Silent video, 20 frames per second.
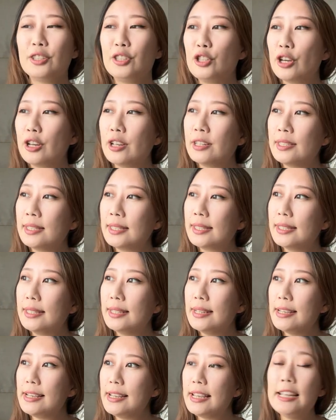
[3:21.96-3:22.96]
just
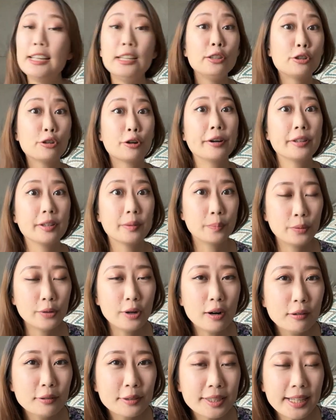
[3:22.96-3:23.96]
enjoy the
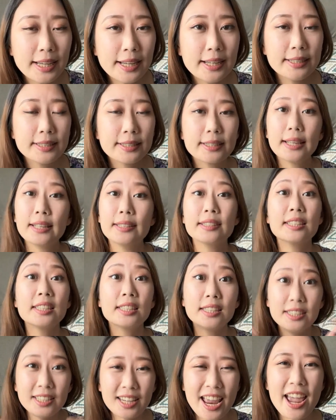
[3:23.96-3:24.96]
process and
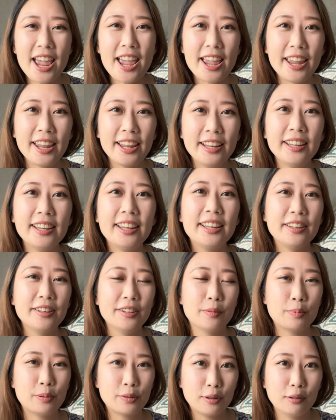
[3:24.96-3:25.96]
stay in
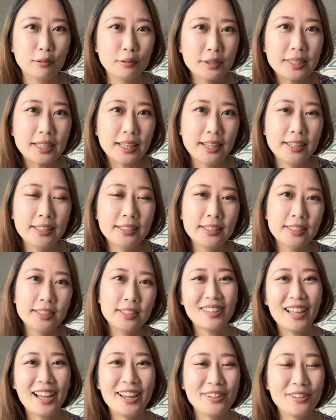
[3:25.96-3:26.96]
the process,
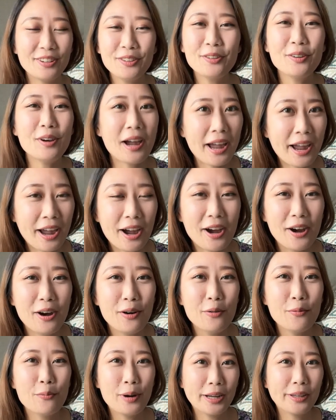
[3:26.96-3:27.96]
I don't know
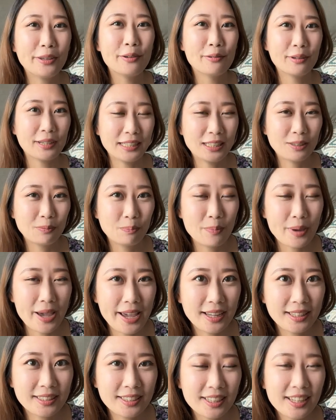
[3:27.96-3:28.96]
how what you
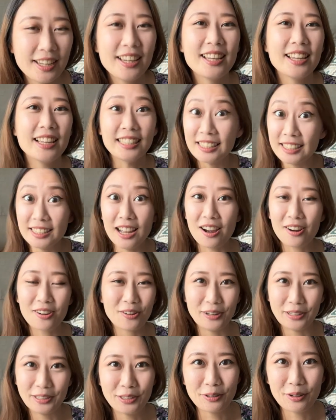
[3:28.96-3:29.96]
expect is not
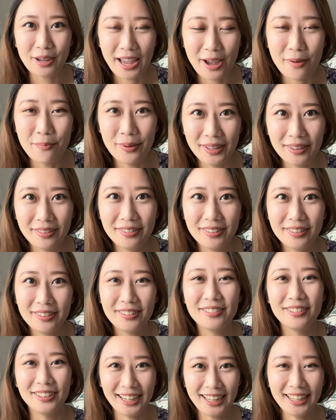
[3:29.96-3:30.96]
going to happen,
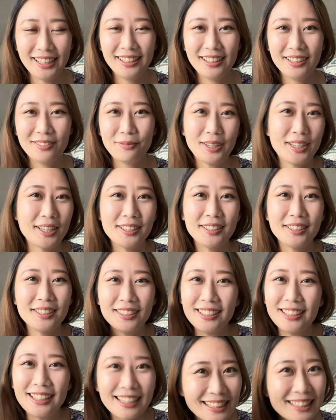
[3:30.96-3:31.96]
right? Because
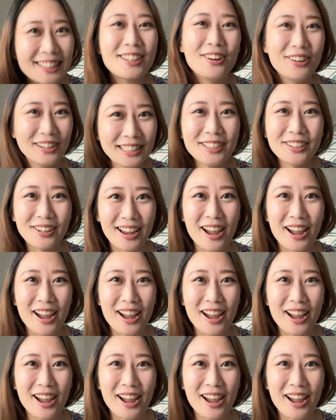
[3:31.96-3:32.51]
it's going to